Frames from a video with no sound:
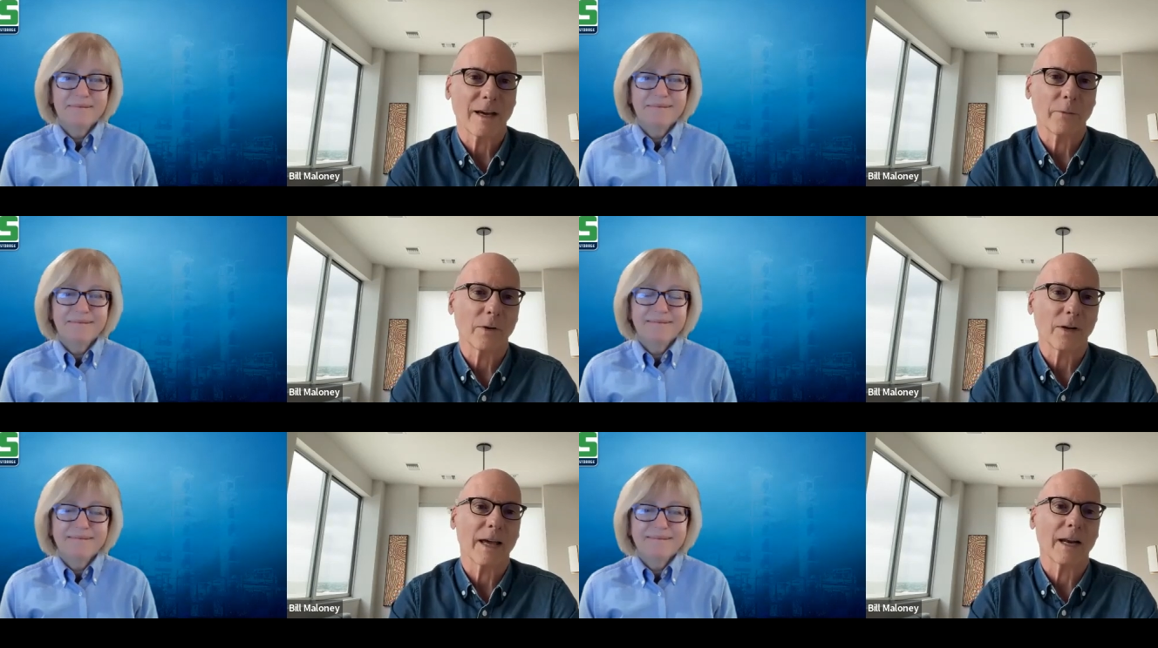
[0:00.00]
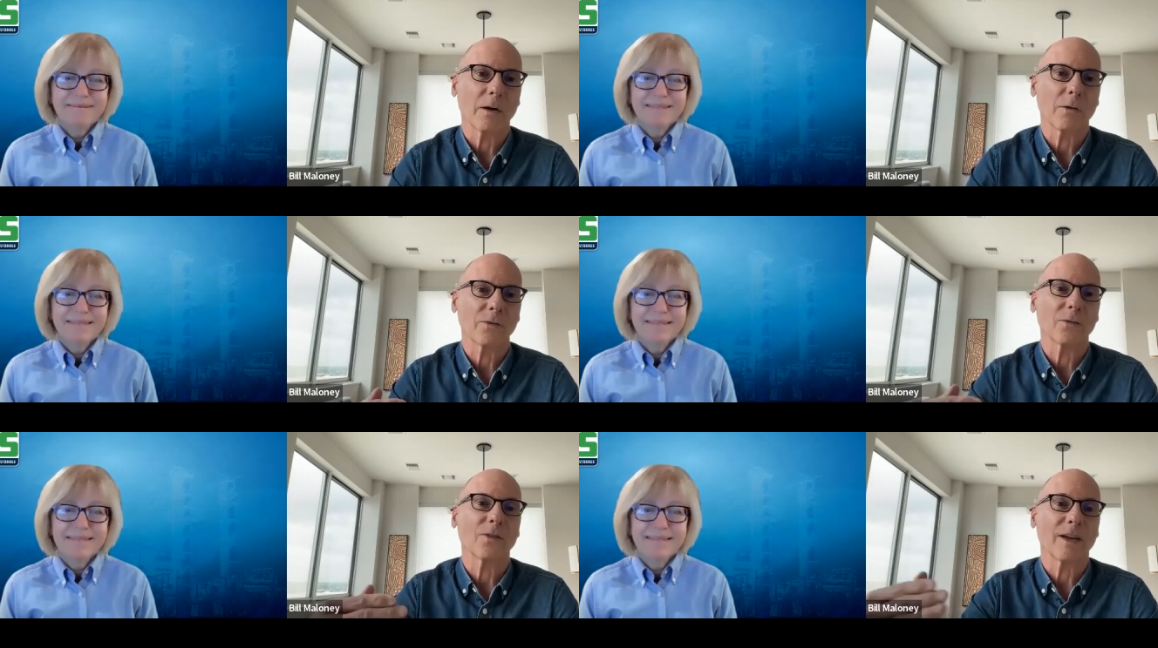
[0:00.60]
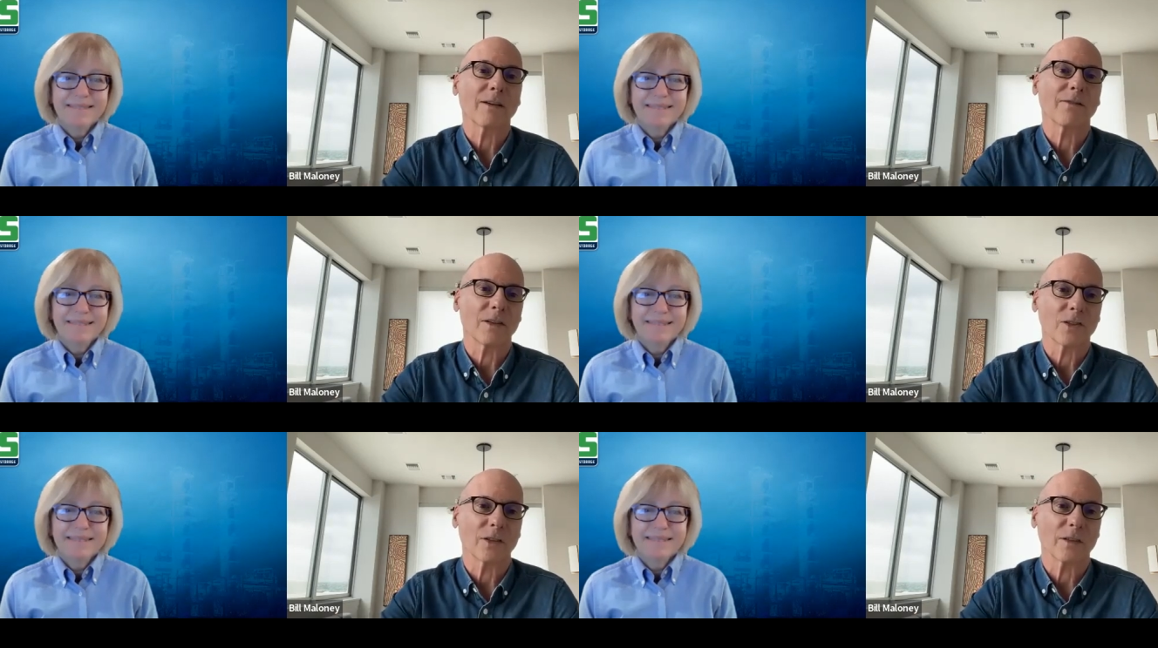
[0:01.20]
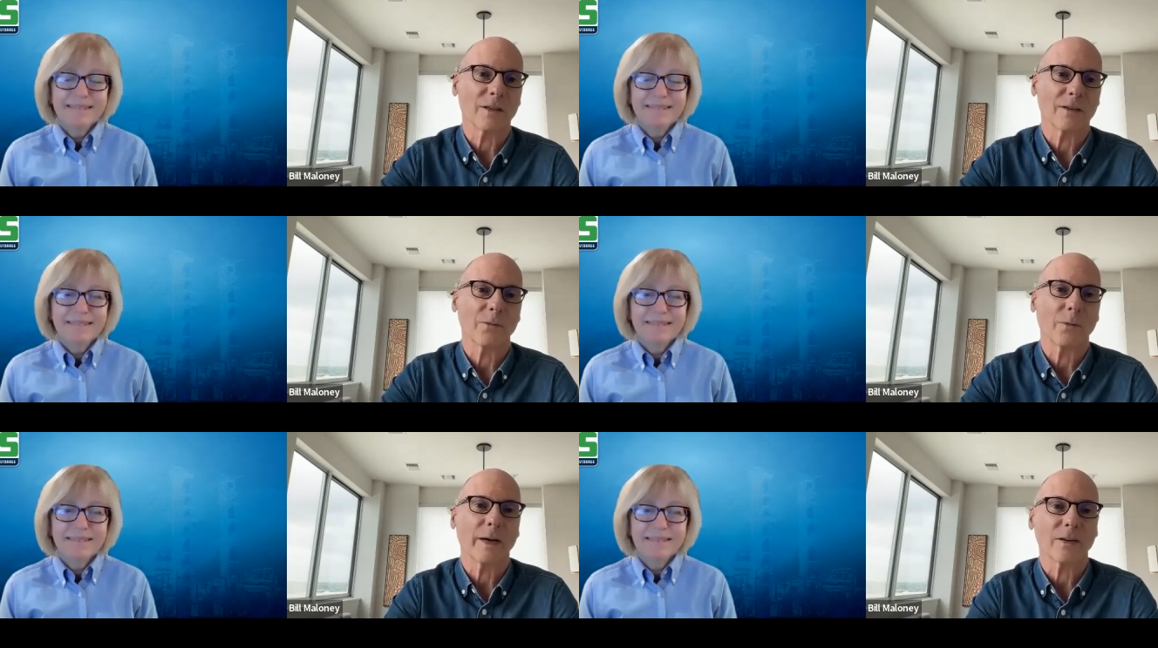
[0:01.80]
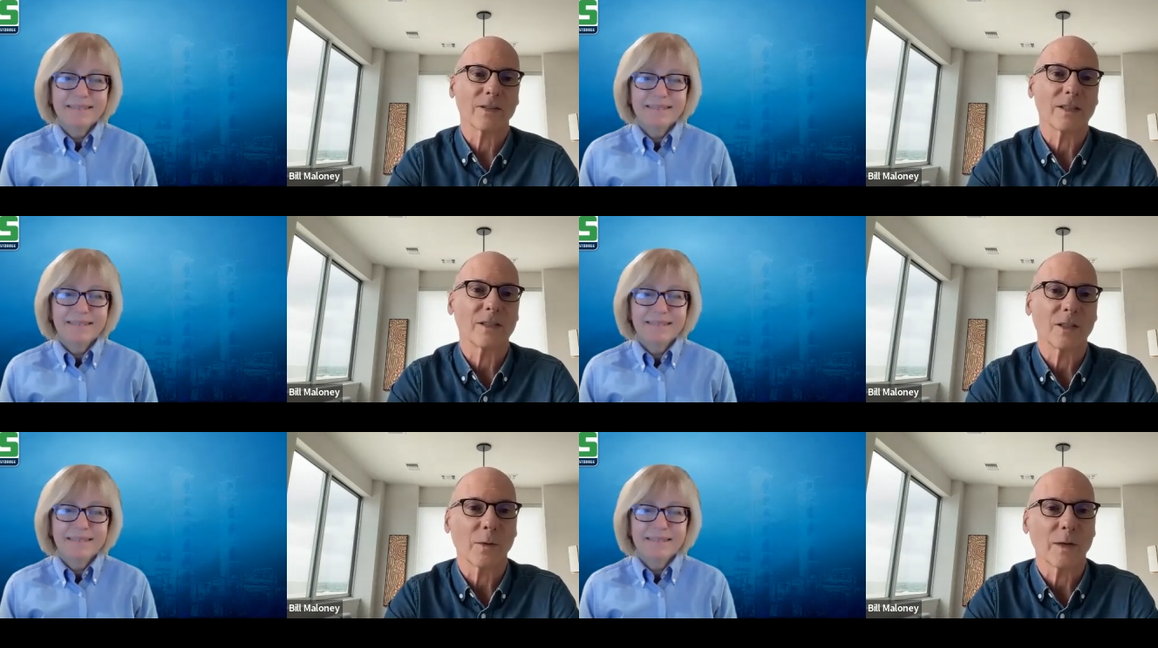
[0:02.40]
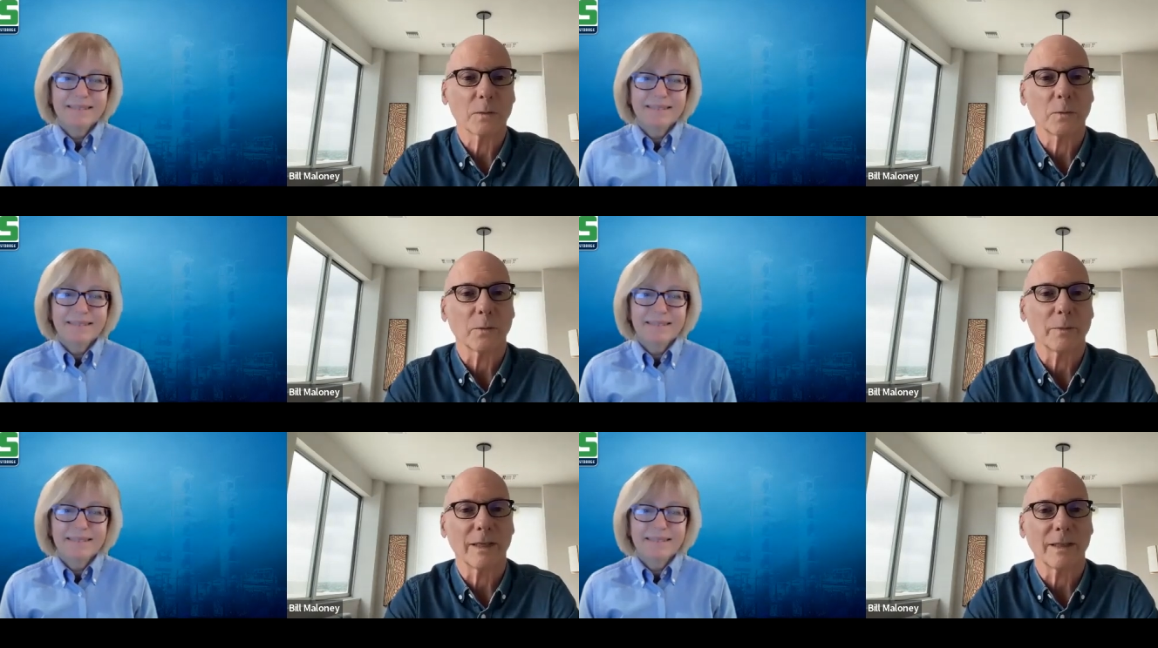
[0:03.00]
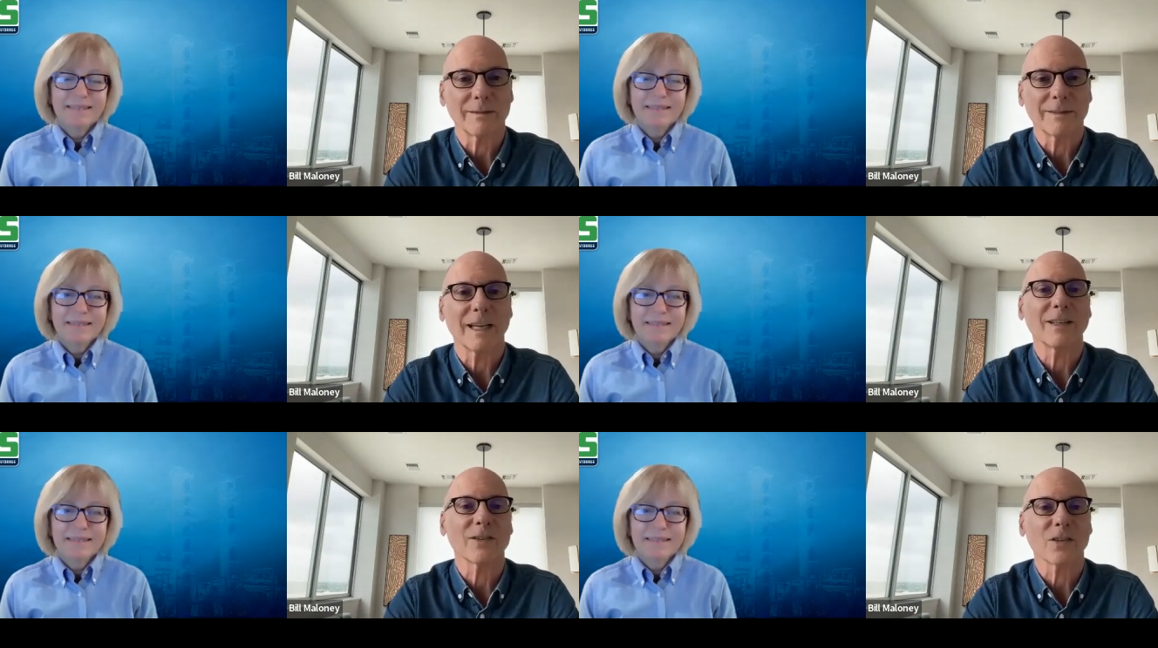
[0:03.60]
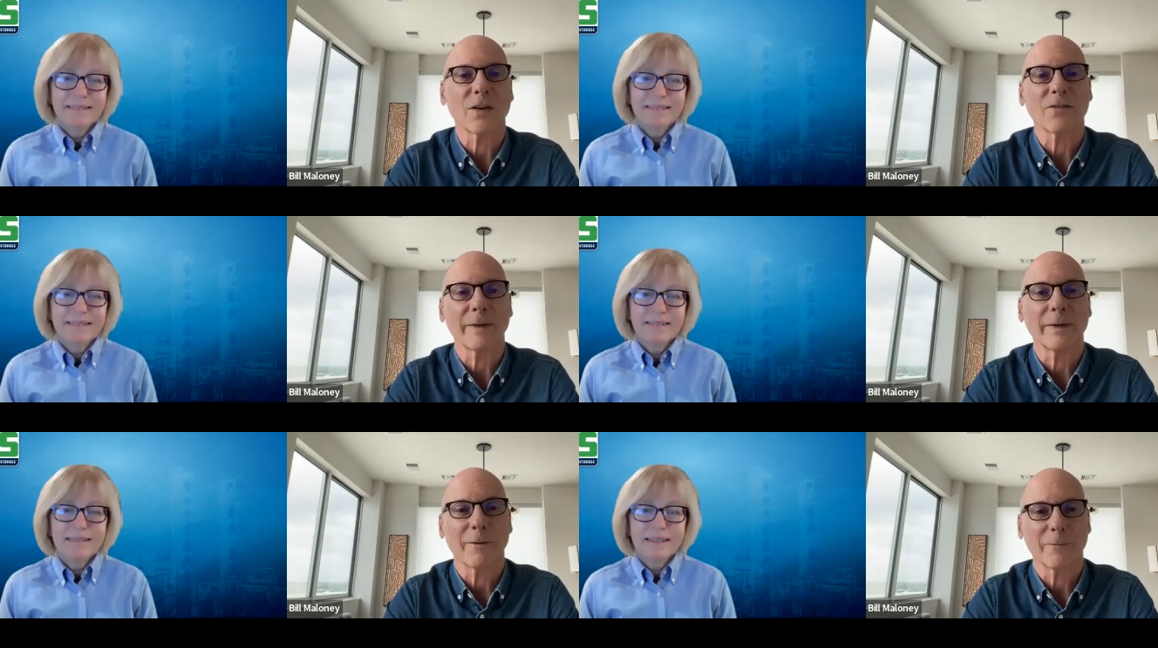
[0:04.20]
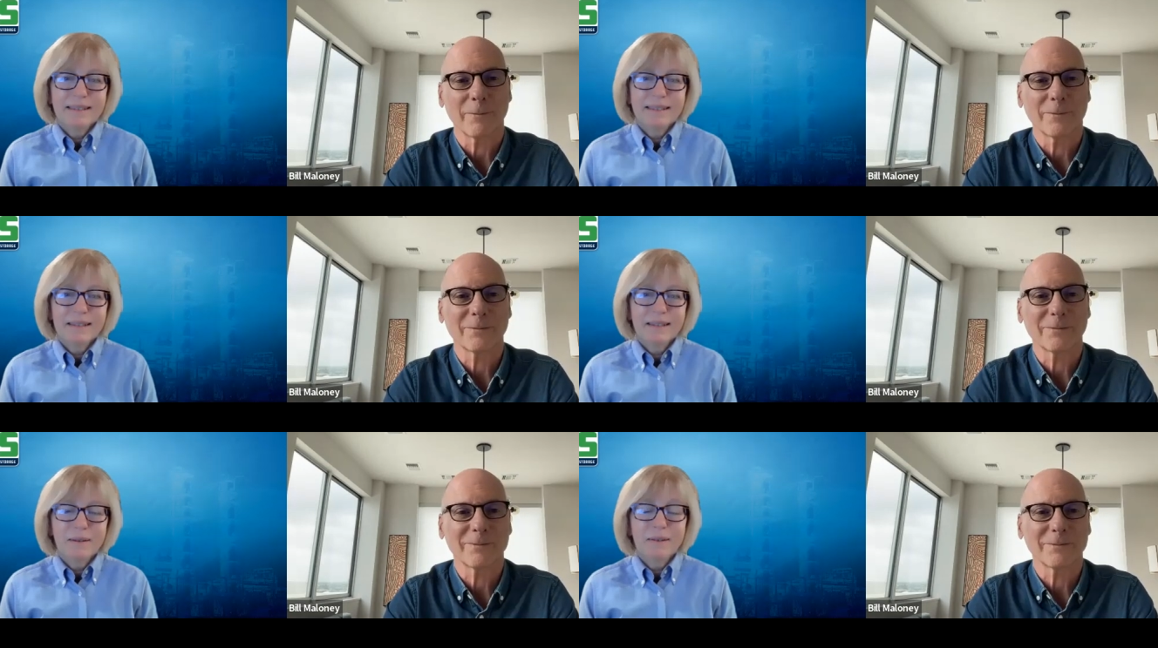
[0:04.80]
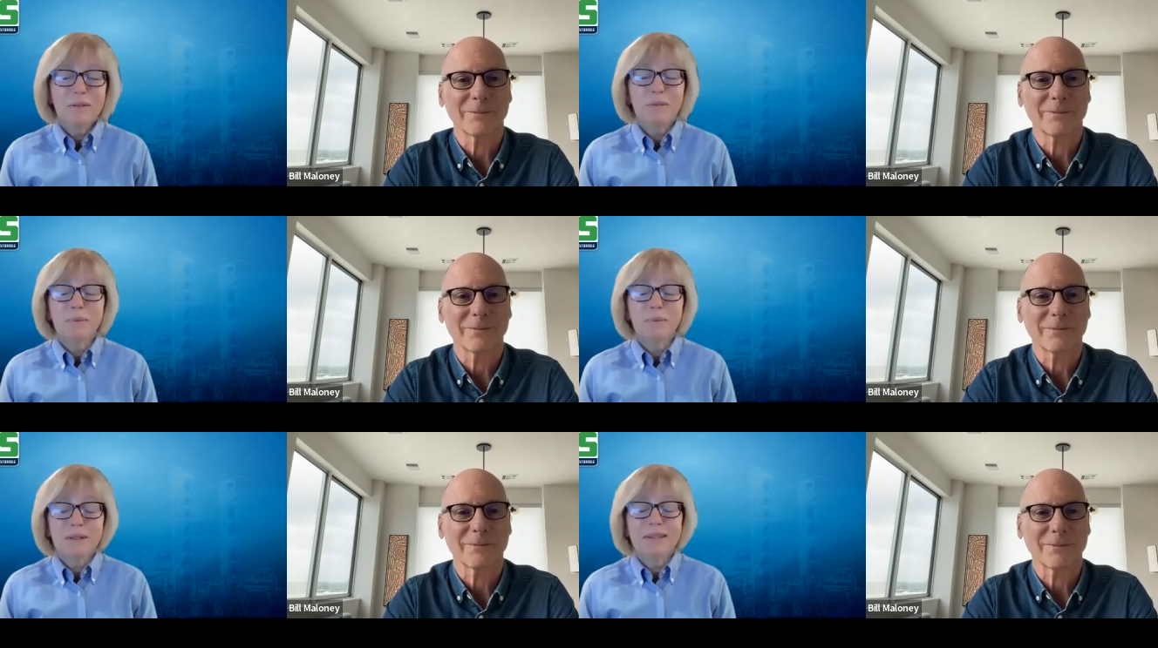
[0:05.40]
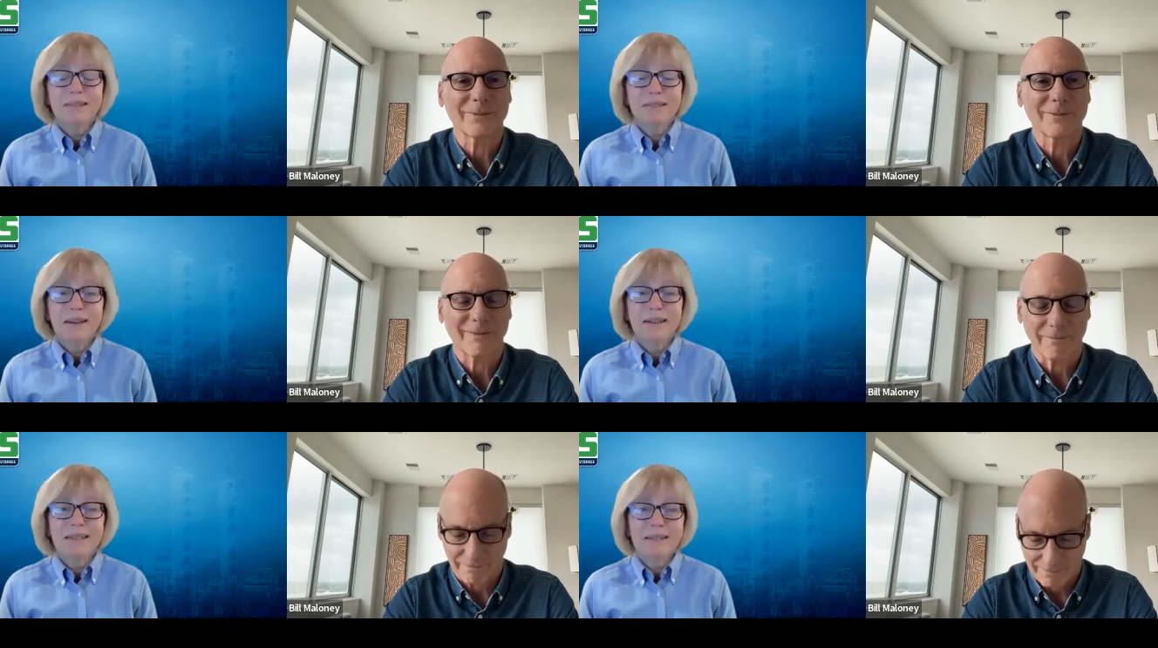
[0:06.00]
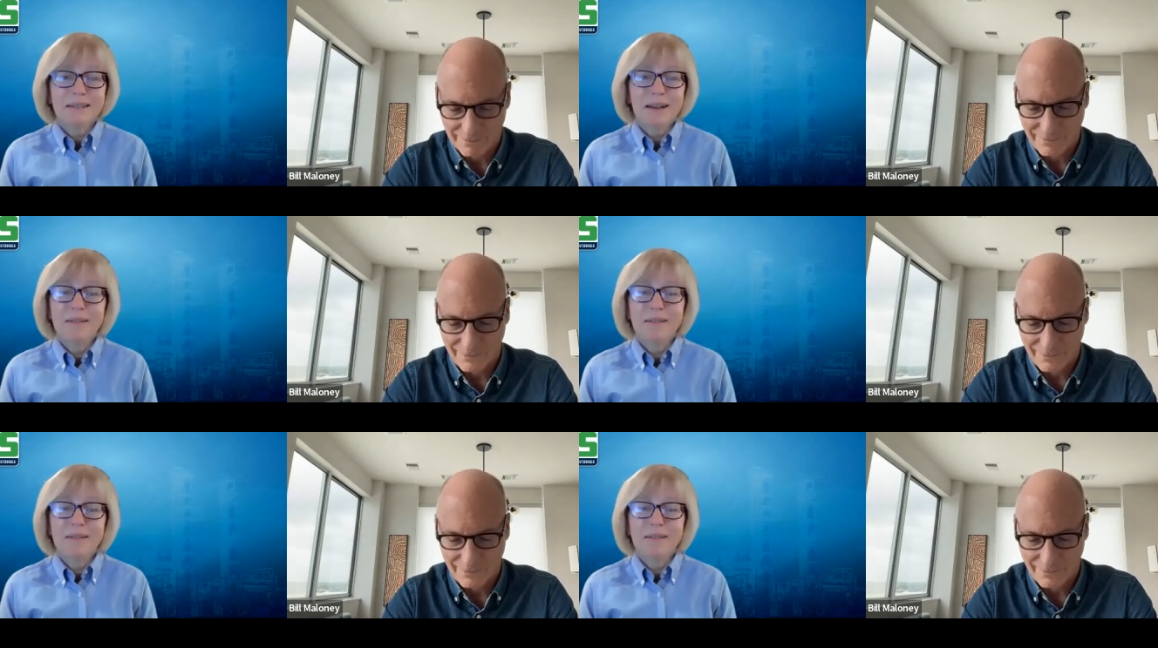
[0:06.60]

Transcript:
Speaker 1: that will kind of go through their vision of where CCUS will be 10 years on from now.
Speaker 2: That's really exciting.